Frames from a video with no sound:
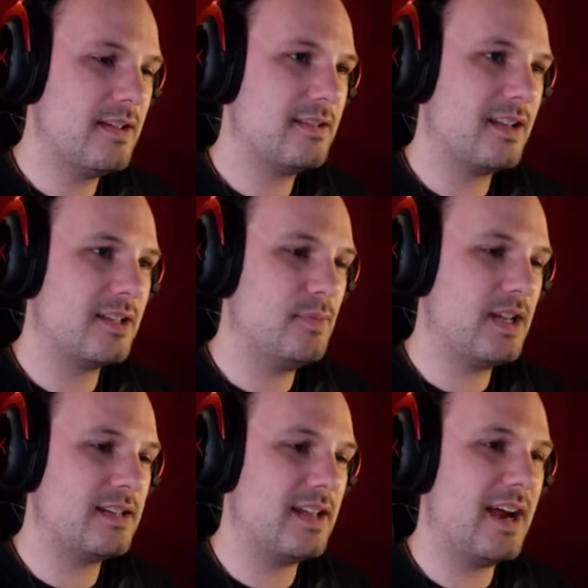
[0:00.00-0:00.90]
So let's put
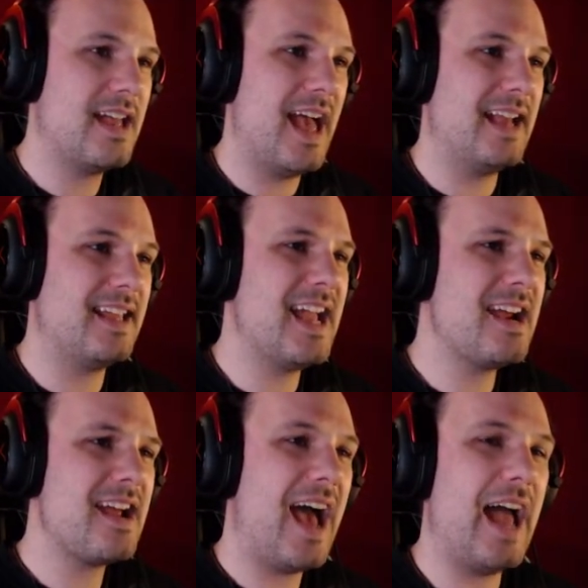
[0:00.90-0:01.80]
that there. And
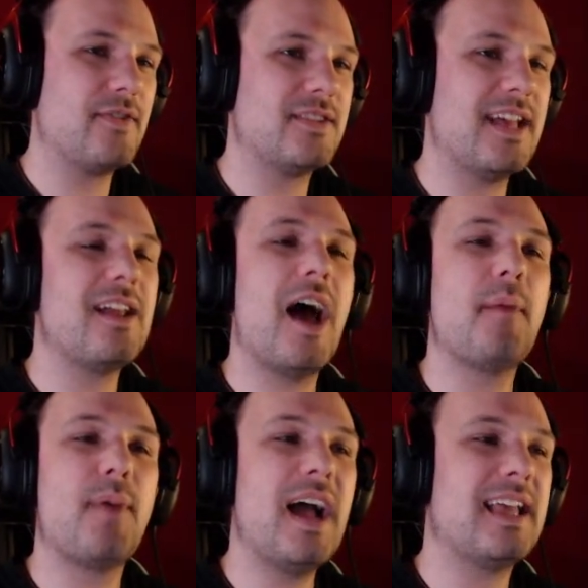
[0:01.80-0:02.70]
here I have set
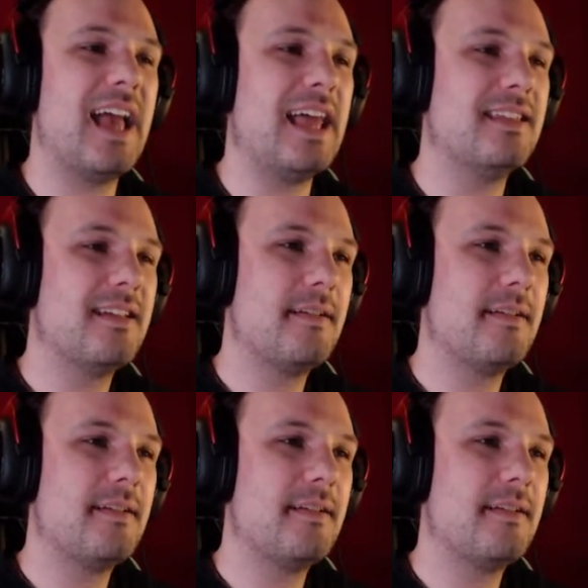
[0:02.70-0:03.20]
up again